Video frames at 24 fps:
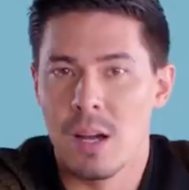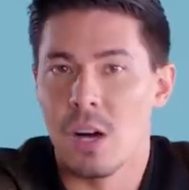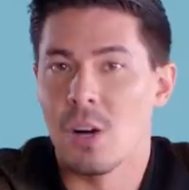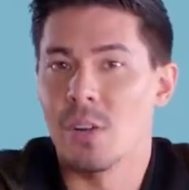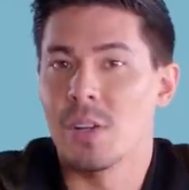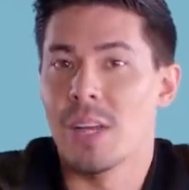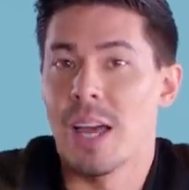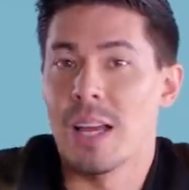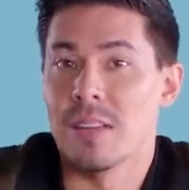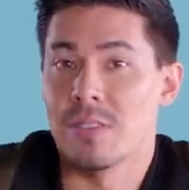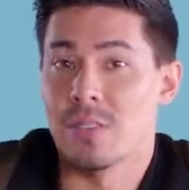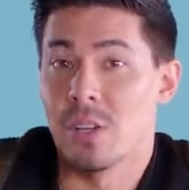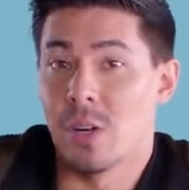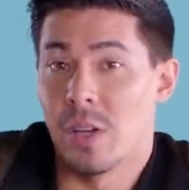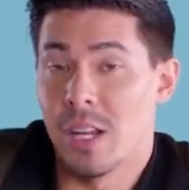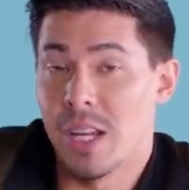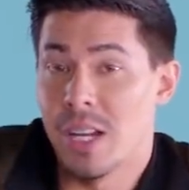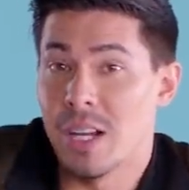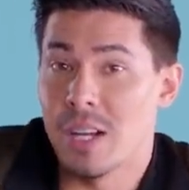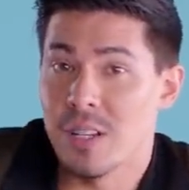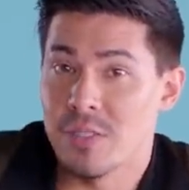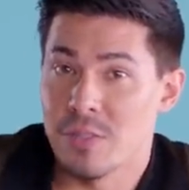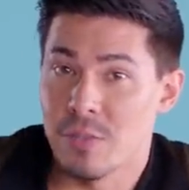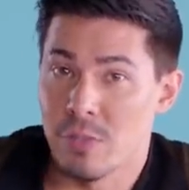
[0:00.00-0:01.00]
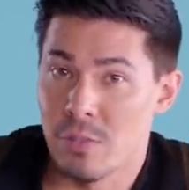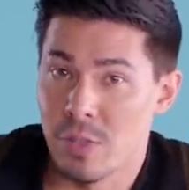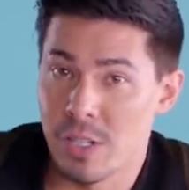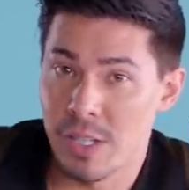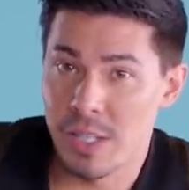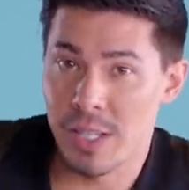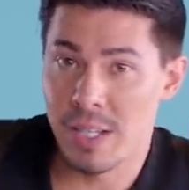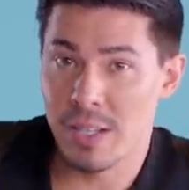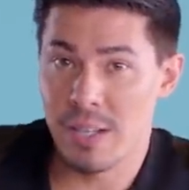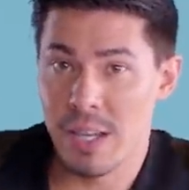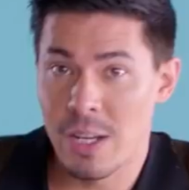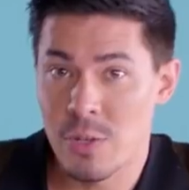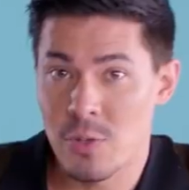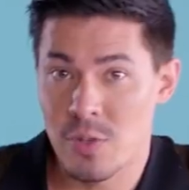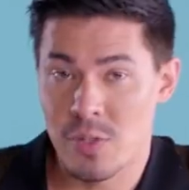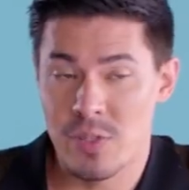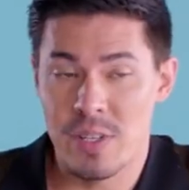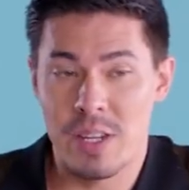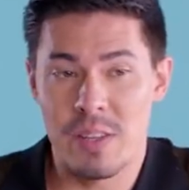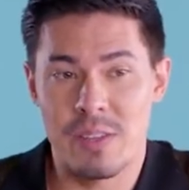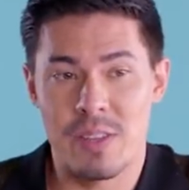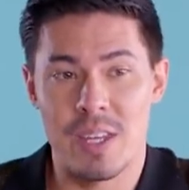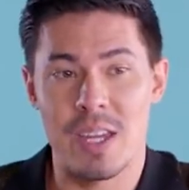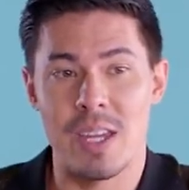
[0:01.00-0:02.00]
Okay, so here's a really
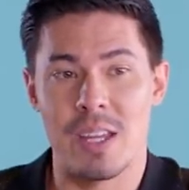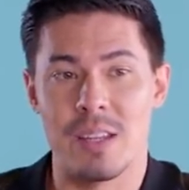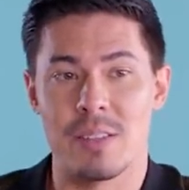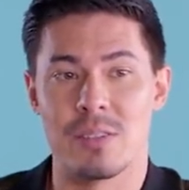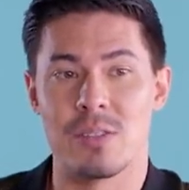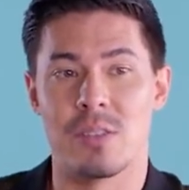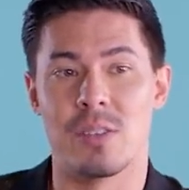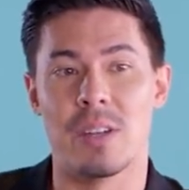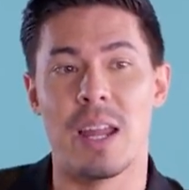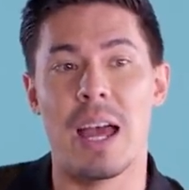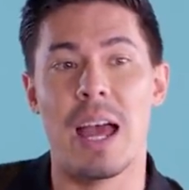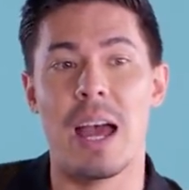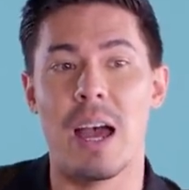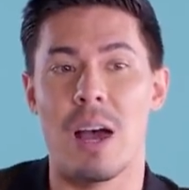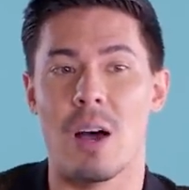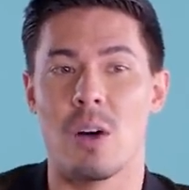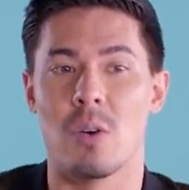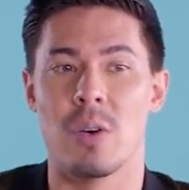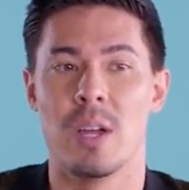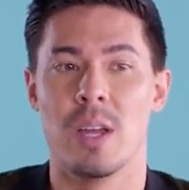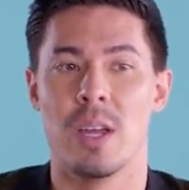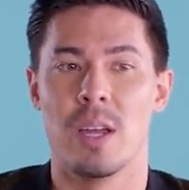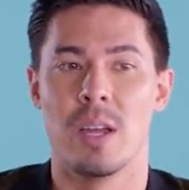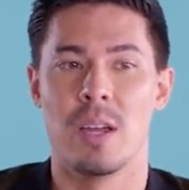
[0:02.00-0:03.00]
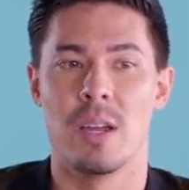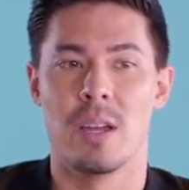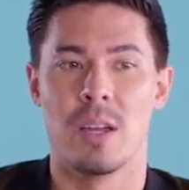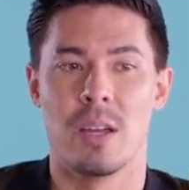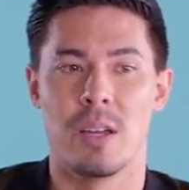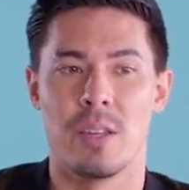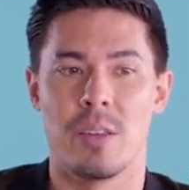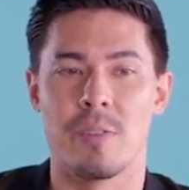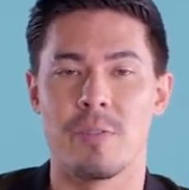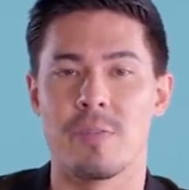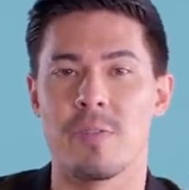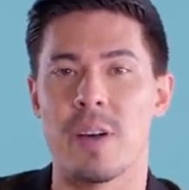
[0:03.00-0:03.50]
interesting thing. So now the